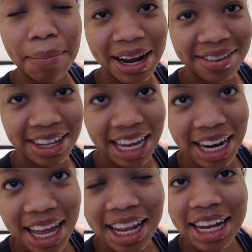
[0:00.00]
my
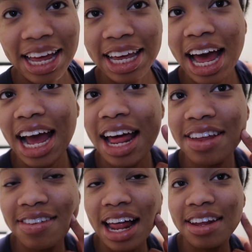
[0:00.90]
skin like i have
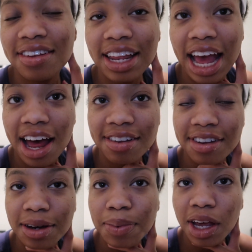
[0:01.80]
the salicylic
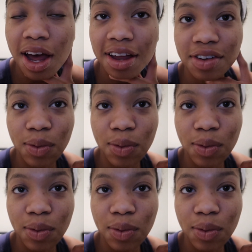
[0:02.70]
acid because